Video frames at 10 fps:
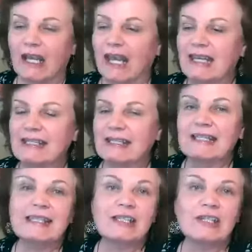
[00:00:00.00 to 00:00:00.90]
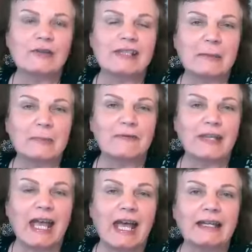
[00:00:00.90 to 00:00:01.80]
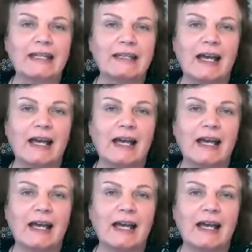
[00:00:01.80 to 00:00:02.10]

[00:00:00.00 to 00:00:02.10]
And I did do some of that.